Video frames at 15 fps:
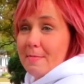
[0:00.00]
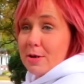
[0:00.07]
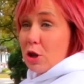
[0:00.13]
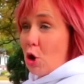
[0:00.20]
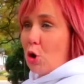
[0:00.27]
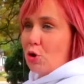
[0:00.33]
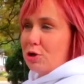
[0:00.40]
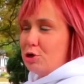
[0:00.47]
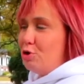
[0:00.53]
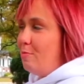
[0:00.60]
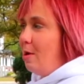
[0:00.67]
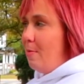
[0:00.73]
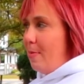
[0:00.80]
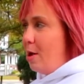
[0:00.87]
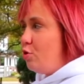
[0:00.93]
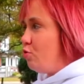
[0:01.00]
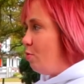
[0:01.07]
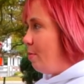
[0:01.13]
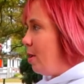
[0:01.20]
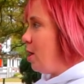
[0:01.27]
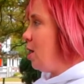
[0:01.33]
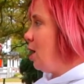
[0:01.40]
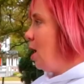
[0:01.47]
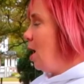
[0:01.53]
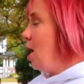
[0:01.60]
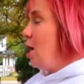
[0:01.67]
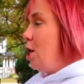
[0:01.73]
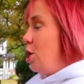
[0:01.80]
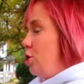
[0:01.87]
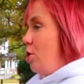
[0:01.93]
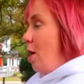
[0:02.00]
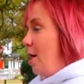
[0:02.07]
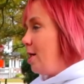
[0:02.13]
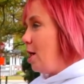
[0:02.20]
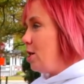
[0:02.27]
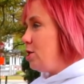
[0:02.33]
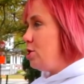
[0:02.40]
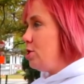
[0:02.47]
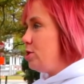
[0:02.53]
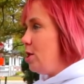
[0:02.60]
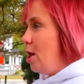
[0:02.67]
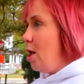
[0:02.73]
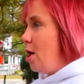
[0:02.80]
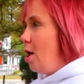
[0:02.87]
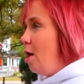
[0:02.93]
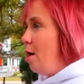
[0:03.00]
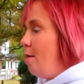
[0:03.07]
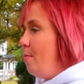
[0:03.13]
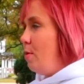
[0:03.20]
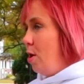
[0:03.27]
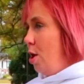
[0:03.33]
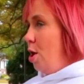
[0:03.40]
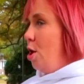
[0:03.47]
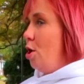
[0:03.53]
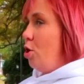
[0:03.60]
I'm in the only two-man bedroom, but, you know, I guess just like um,